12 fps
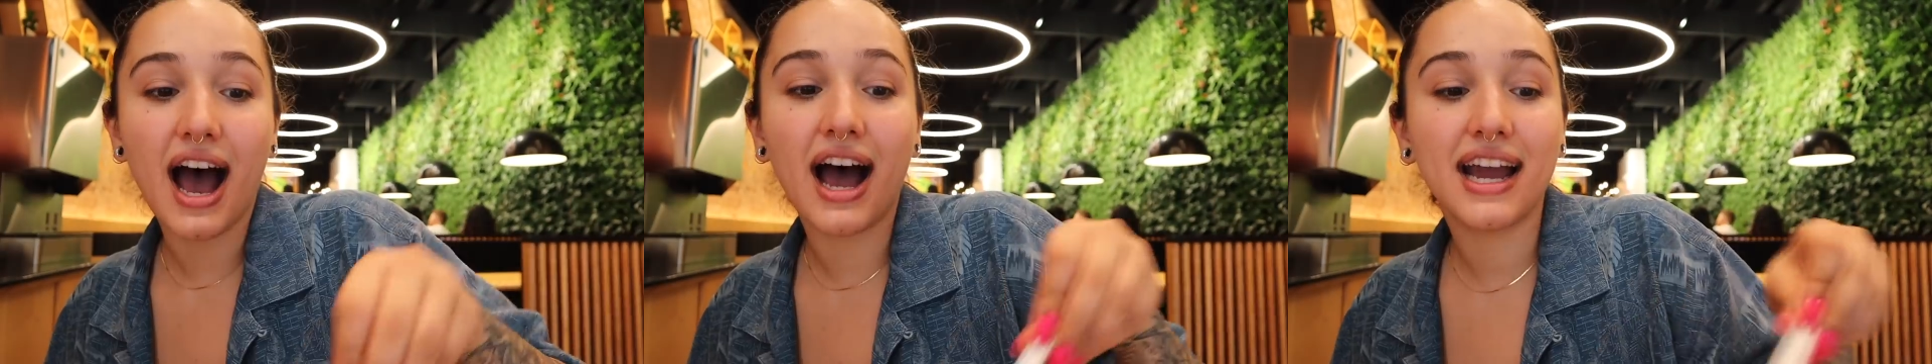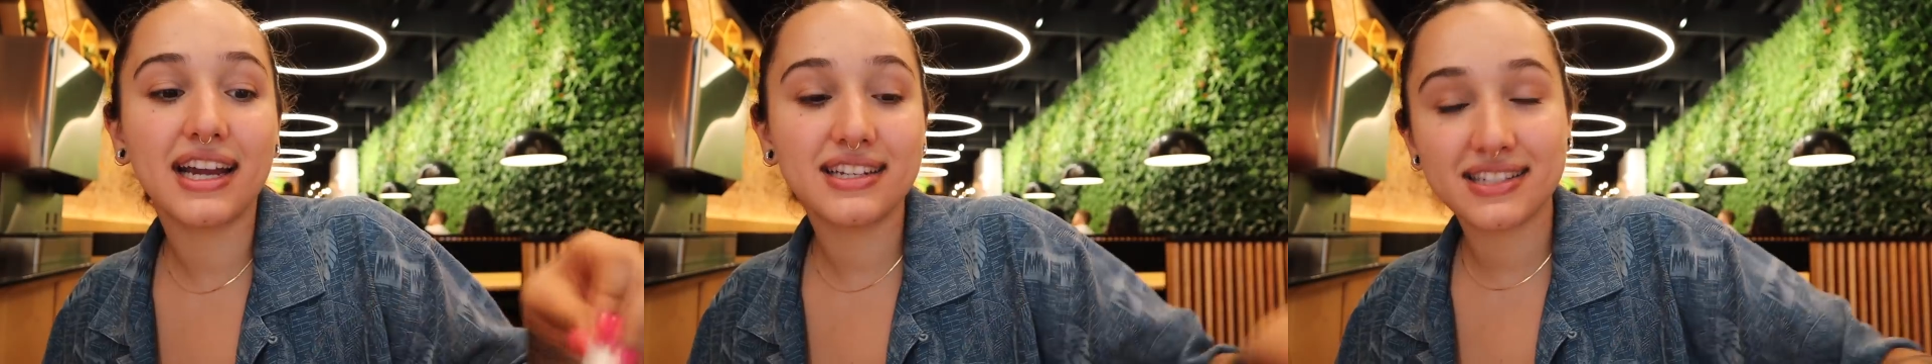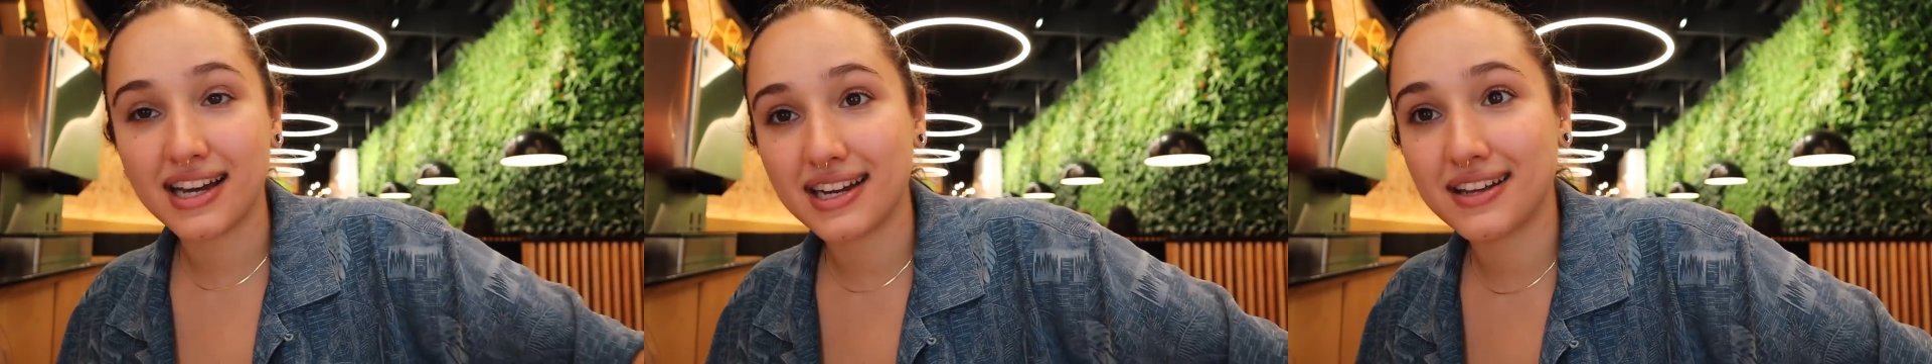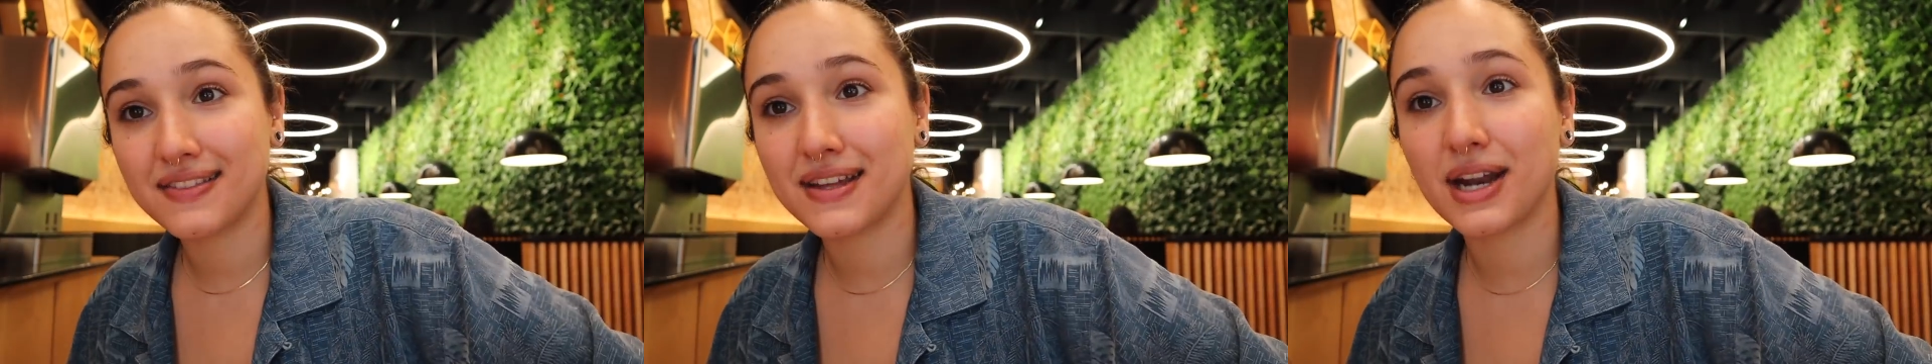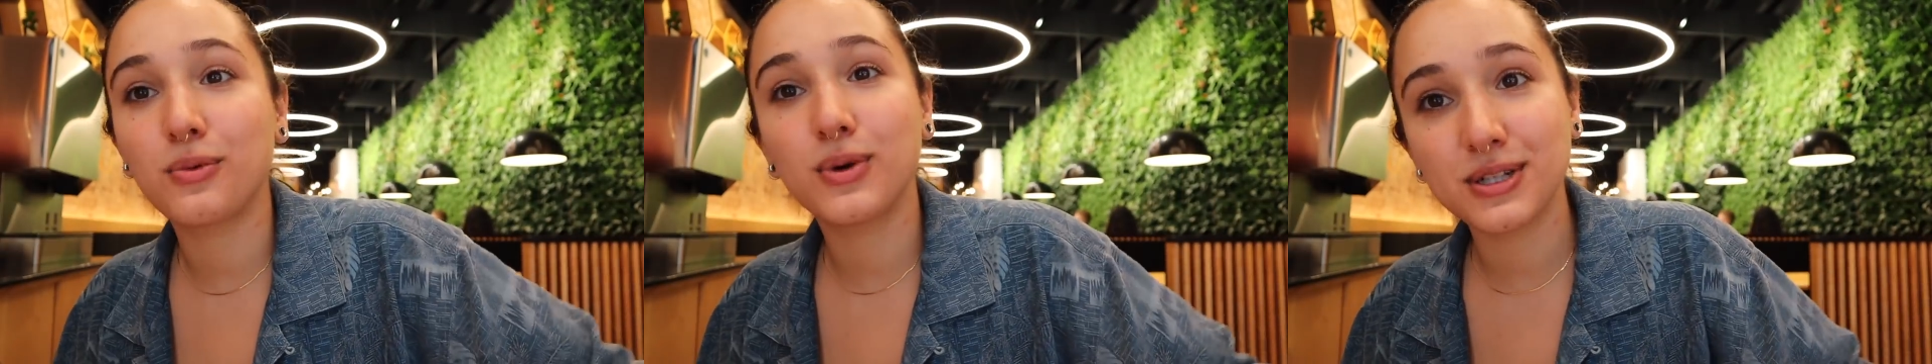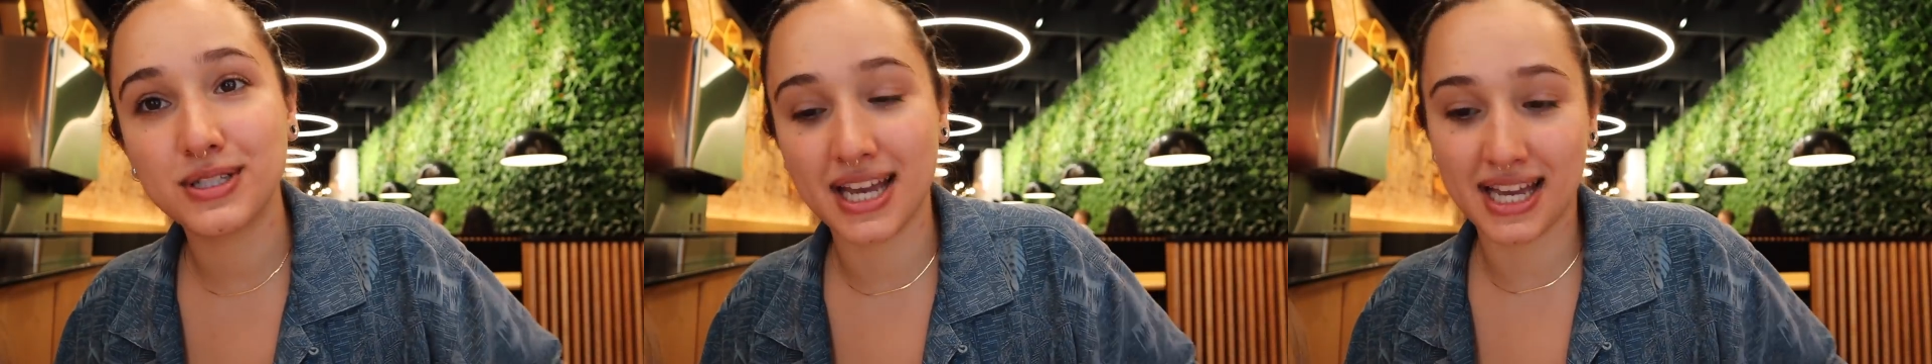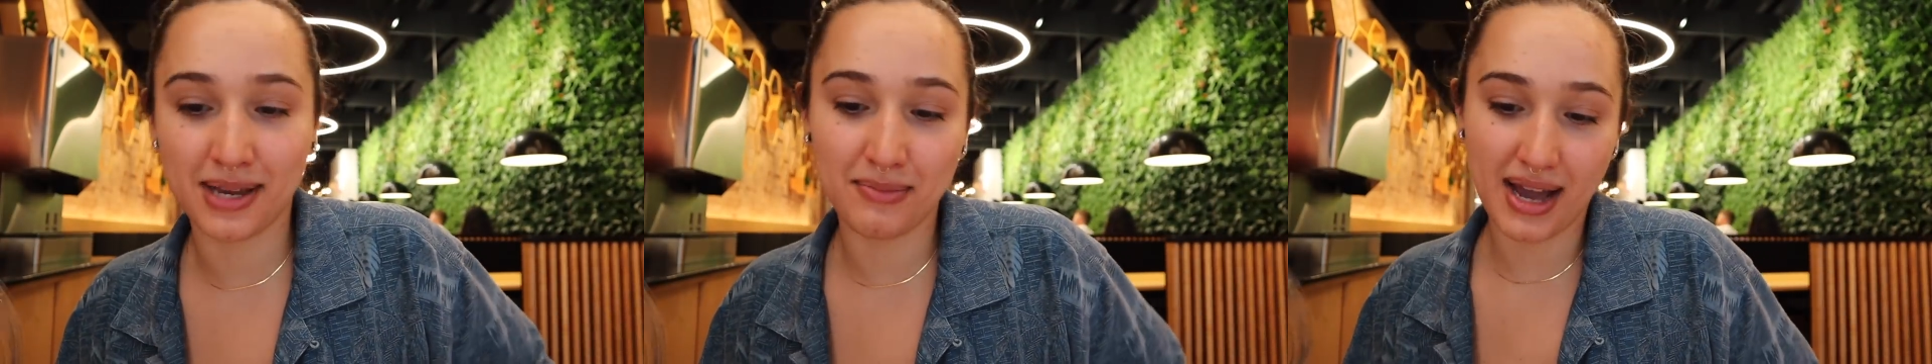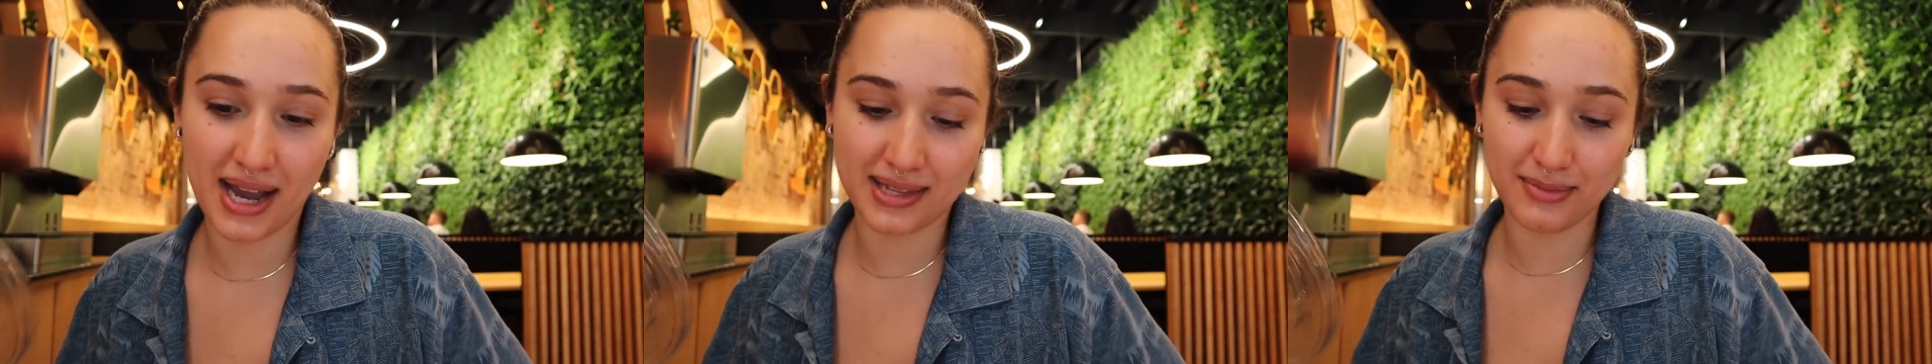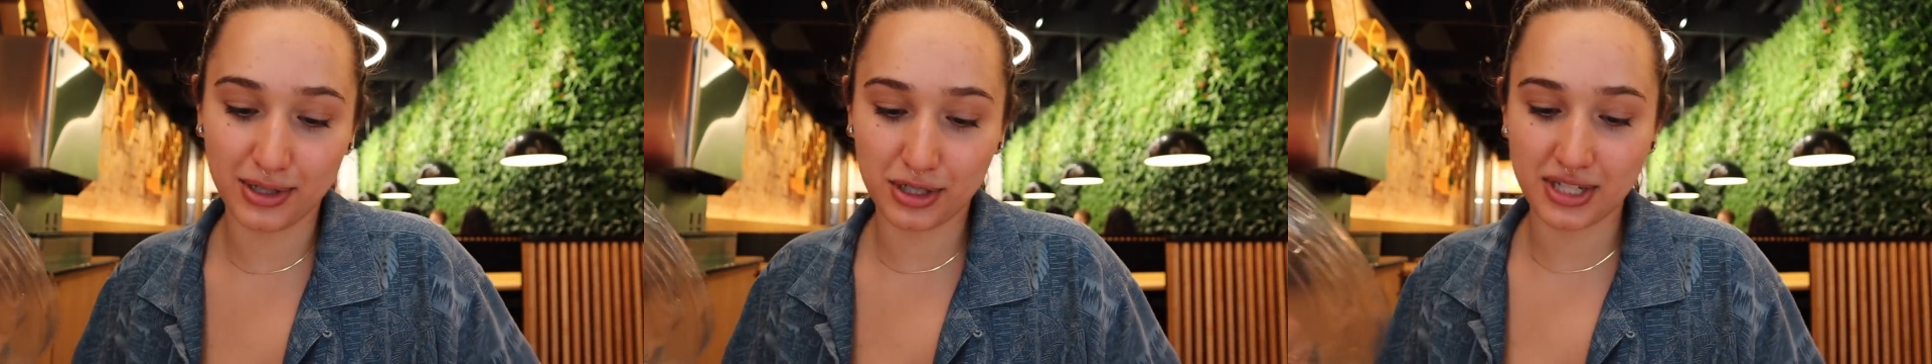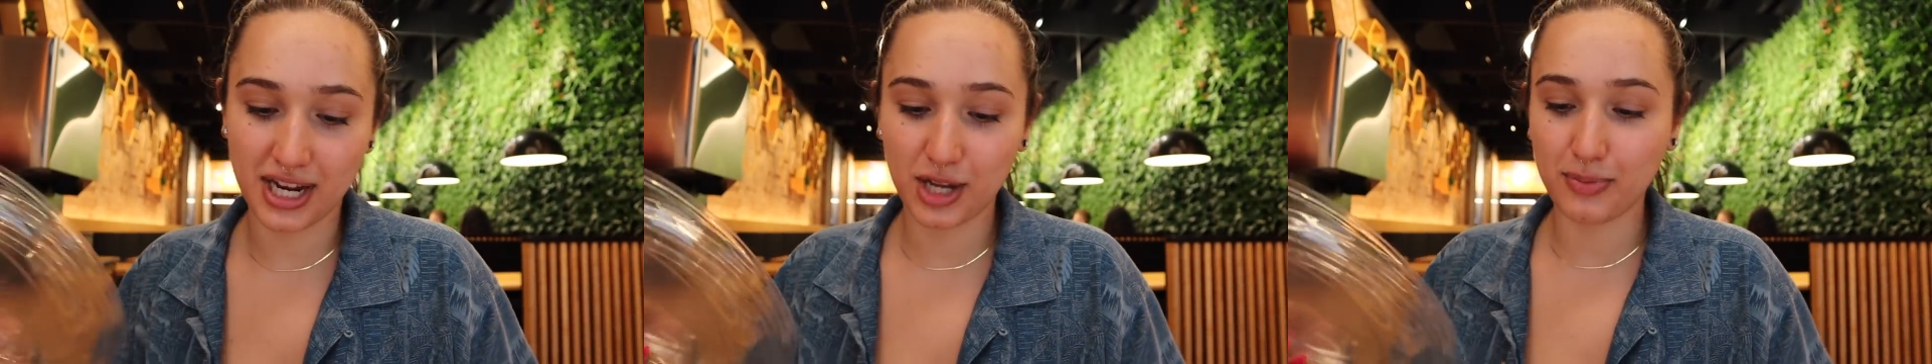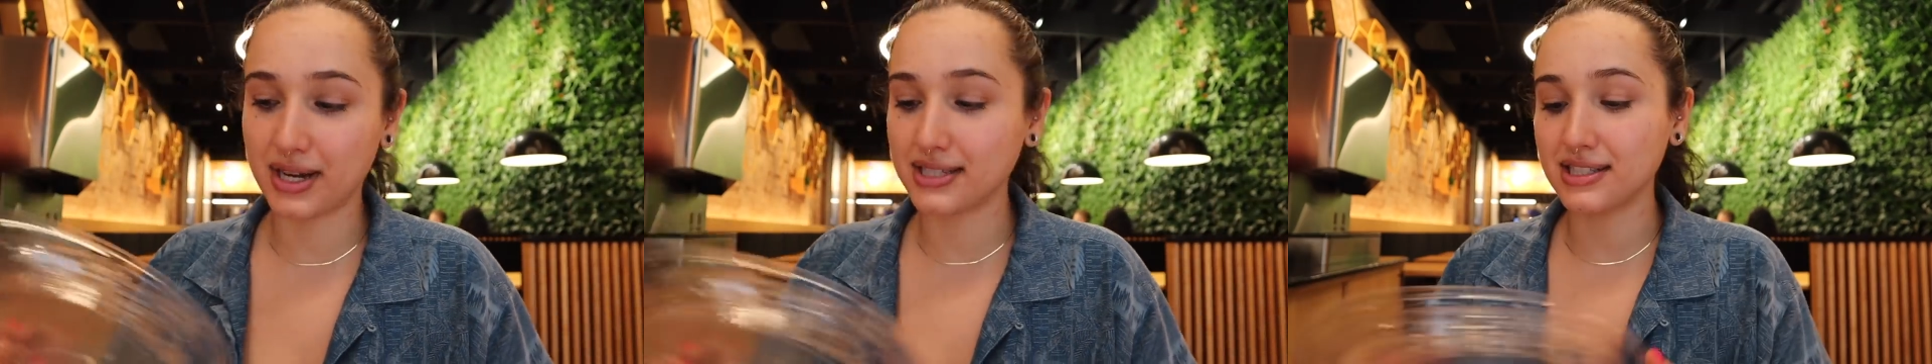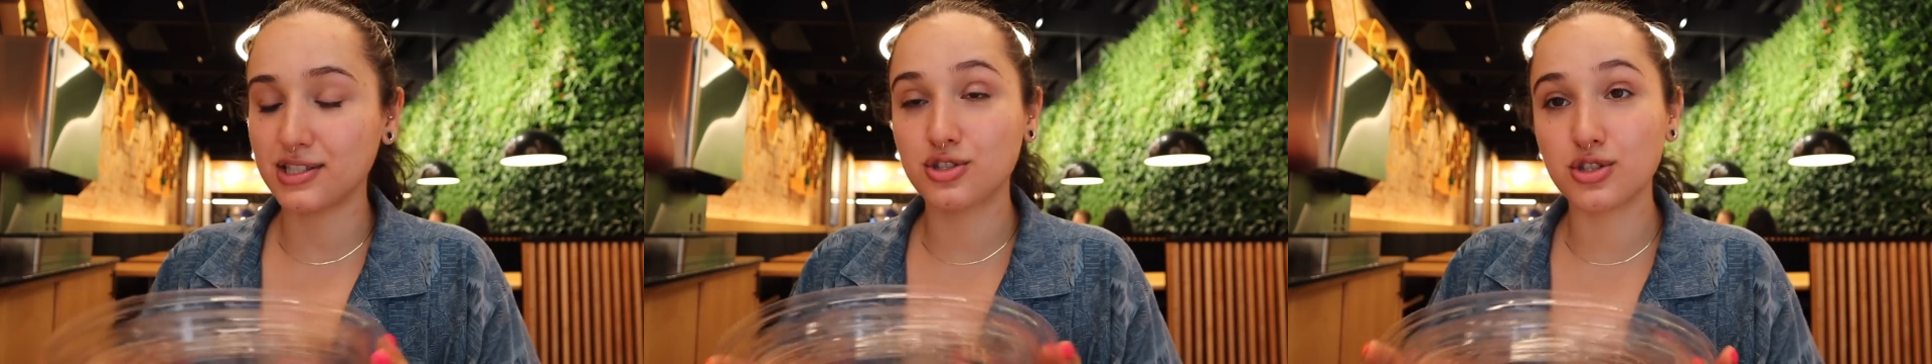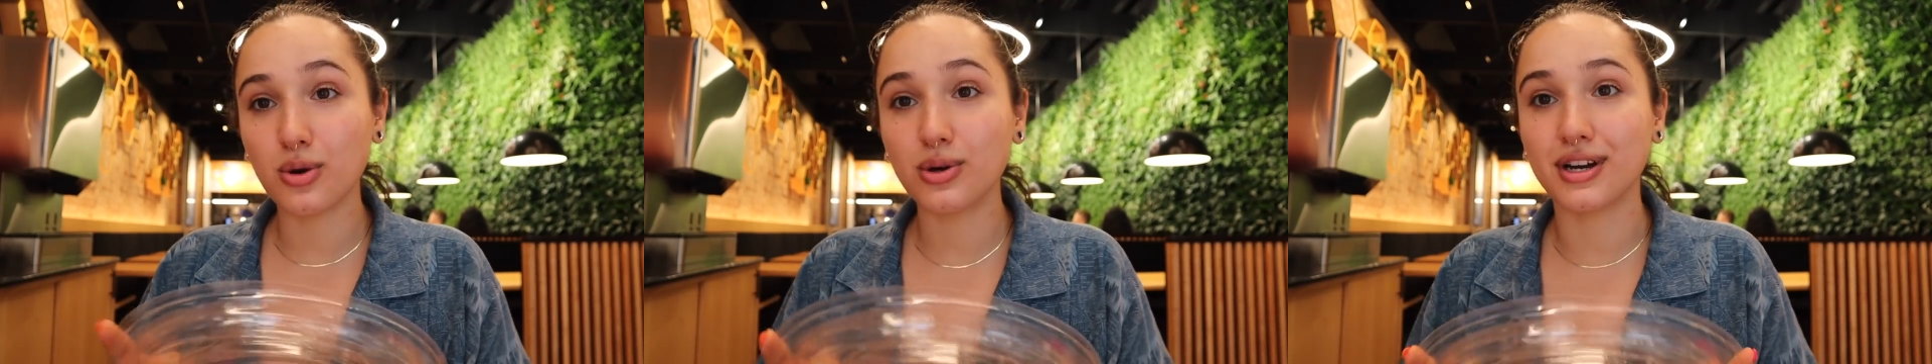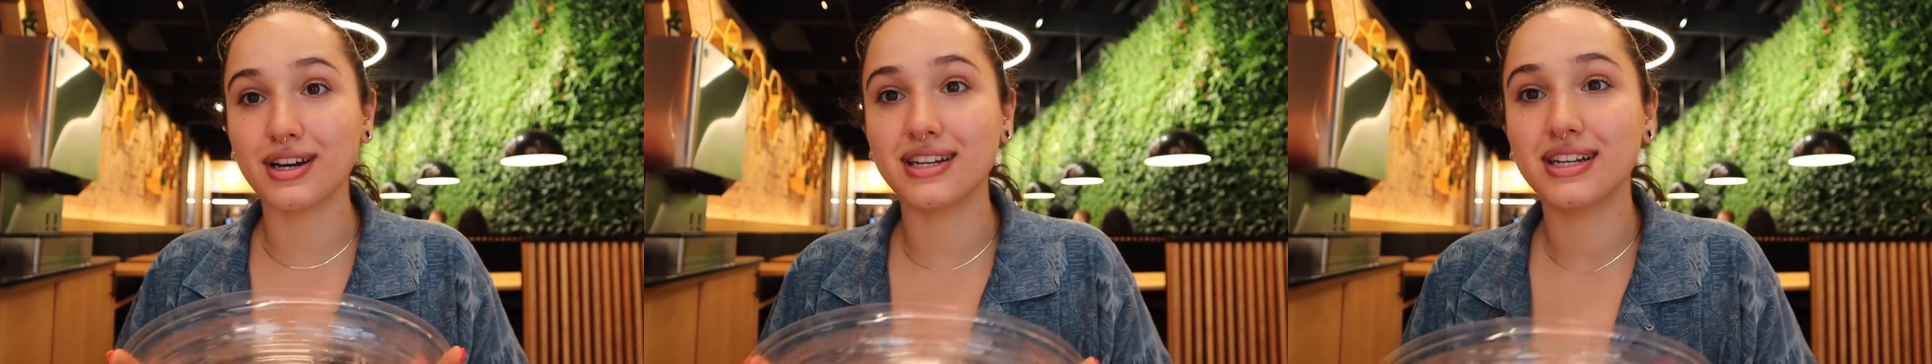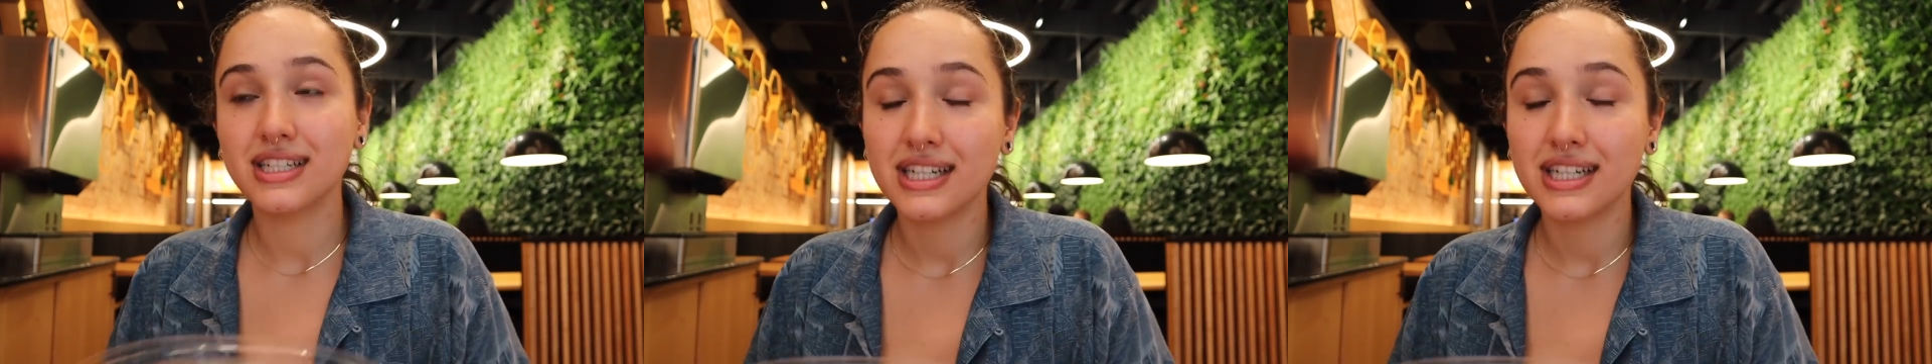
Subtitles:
I decided that I will take him back the milkshake because it's so good